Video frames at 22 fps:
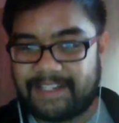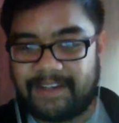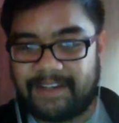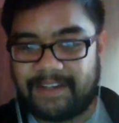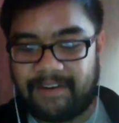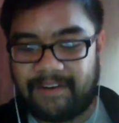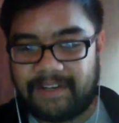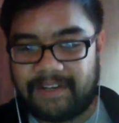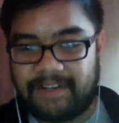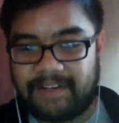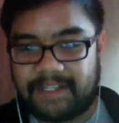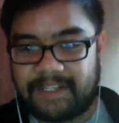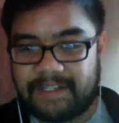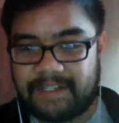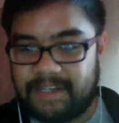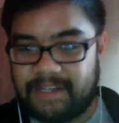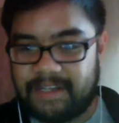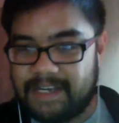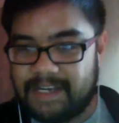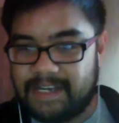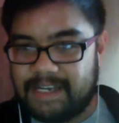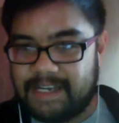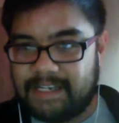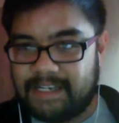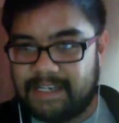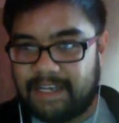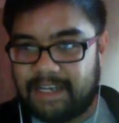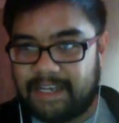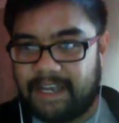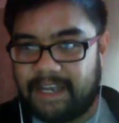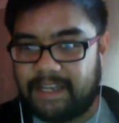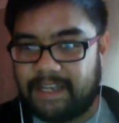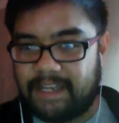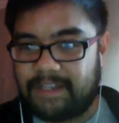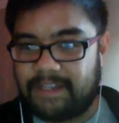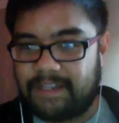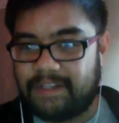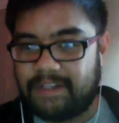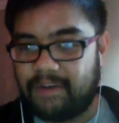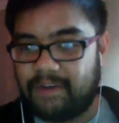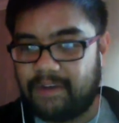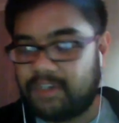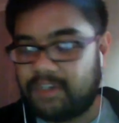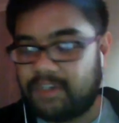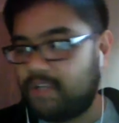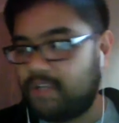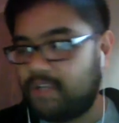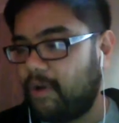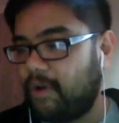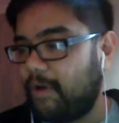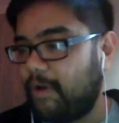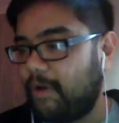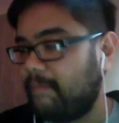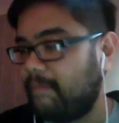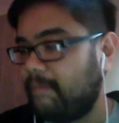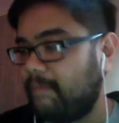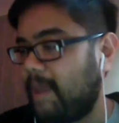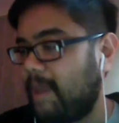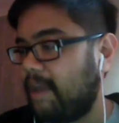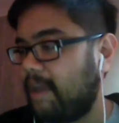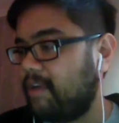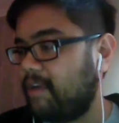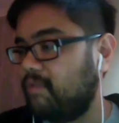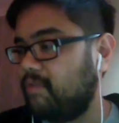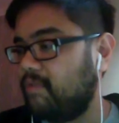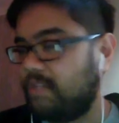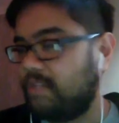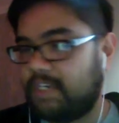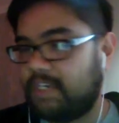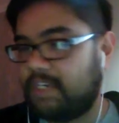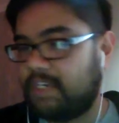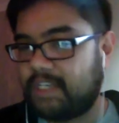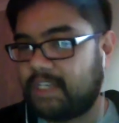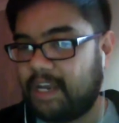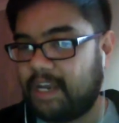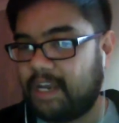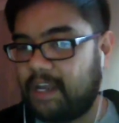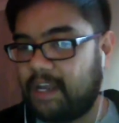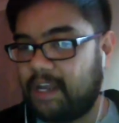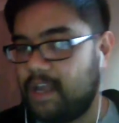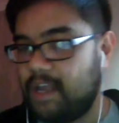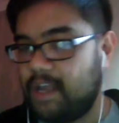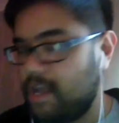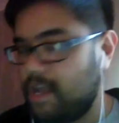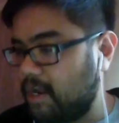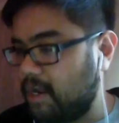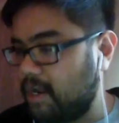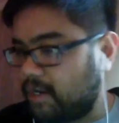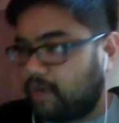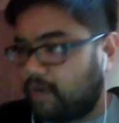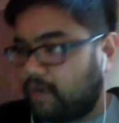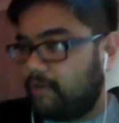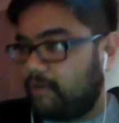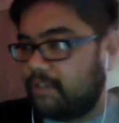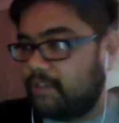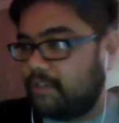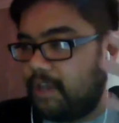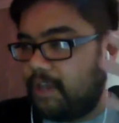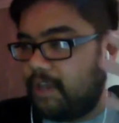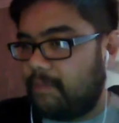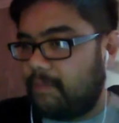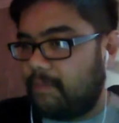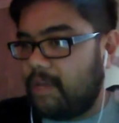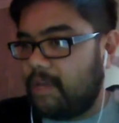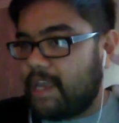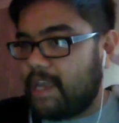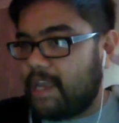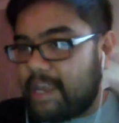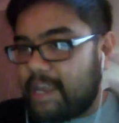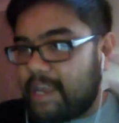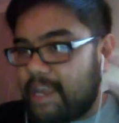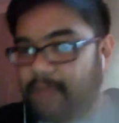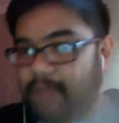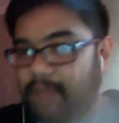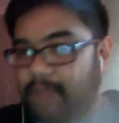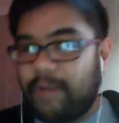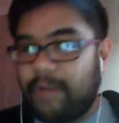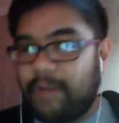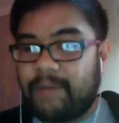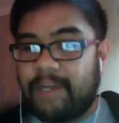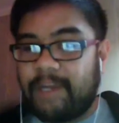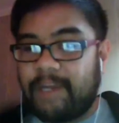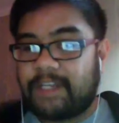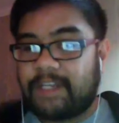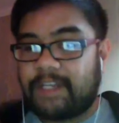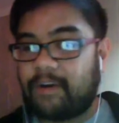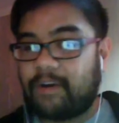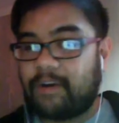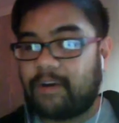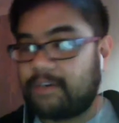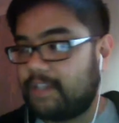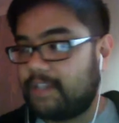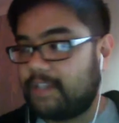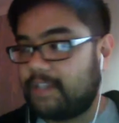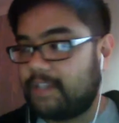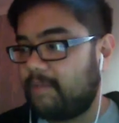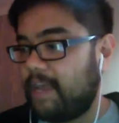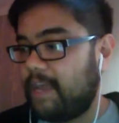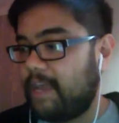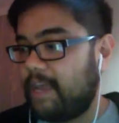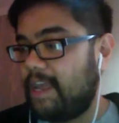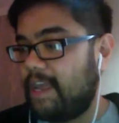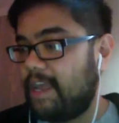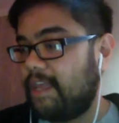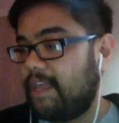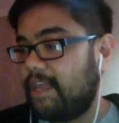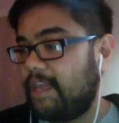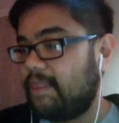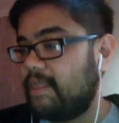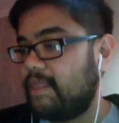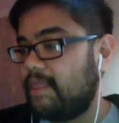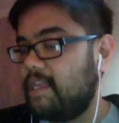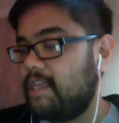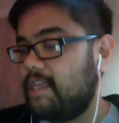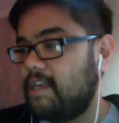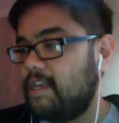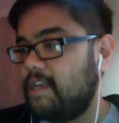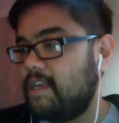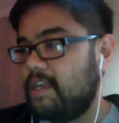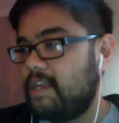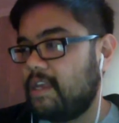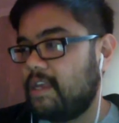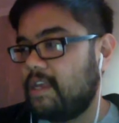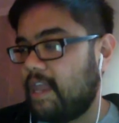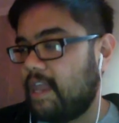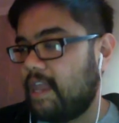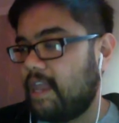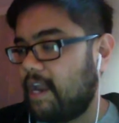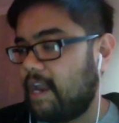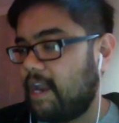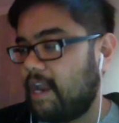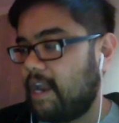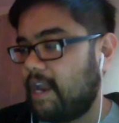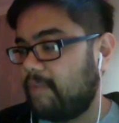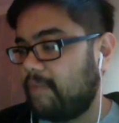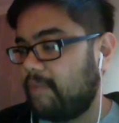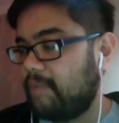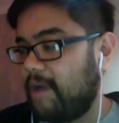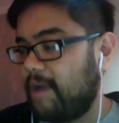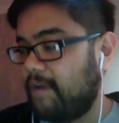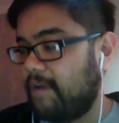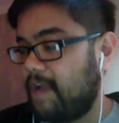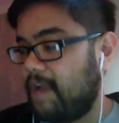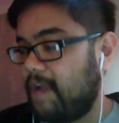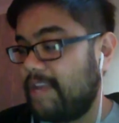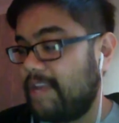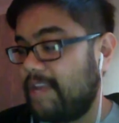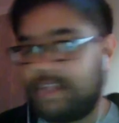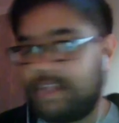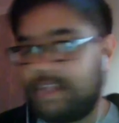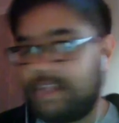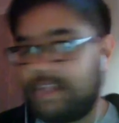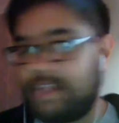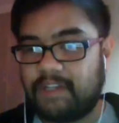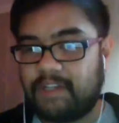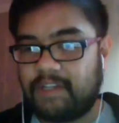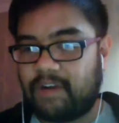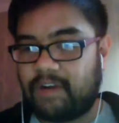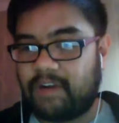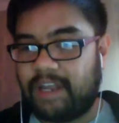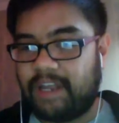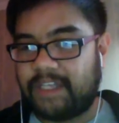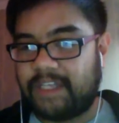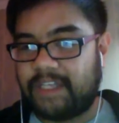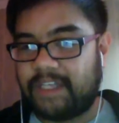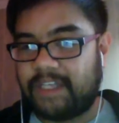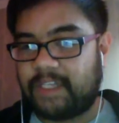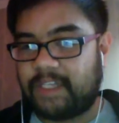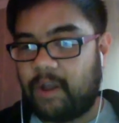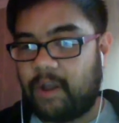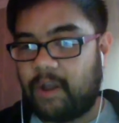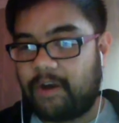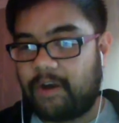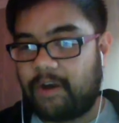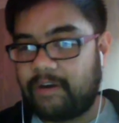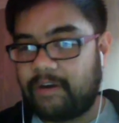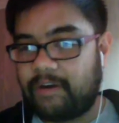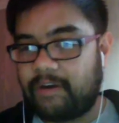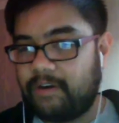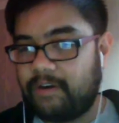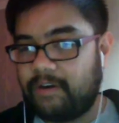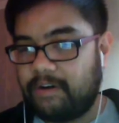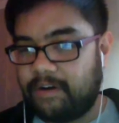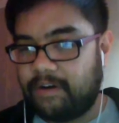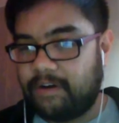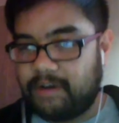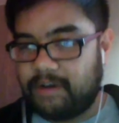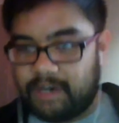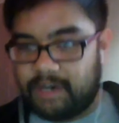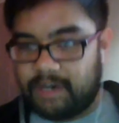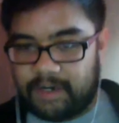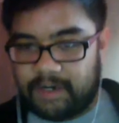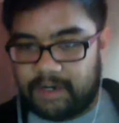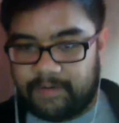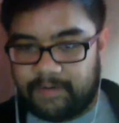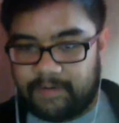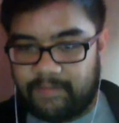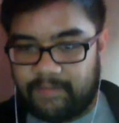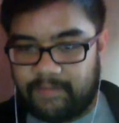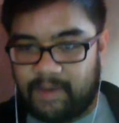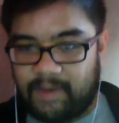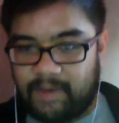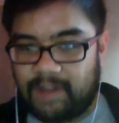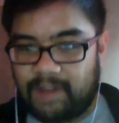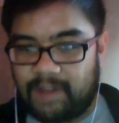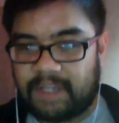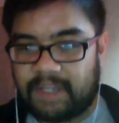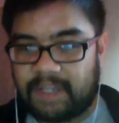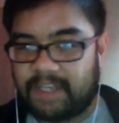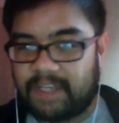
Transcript: turns and goes to her mech, which is kind of curled up. When it's curled up and kind of like powered down, it does look like a star, but it looks like a